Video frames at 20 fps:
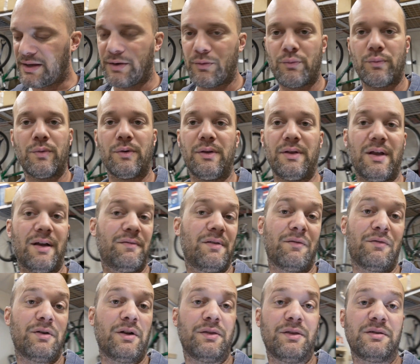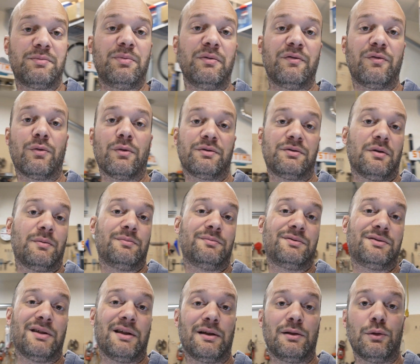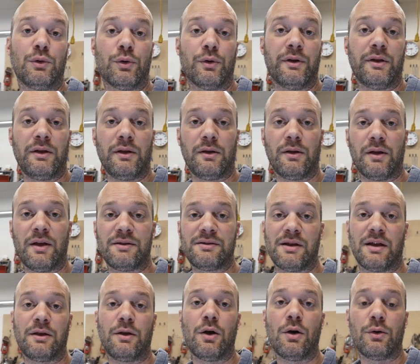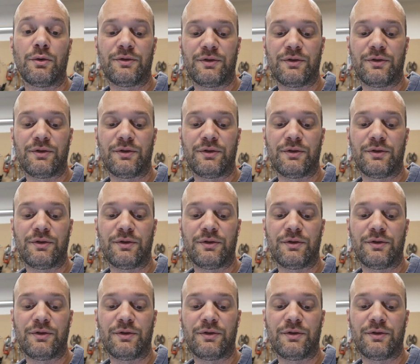I really, I've never done this before, so I'm just like learning as I go.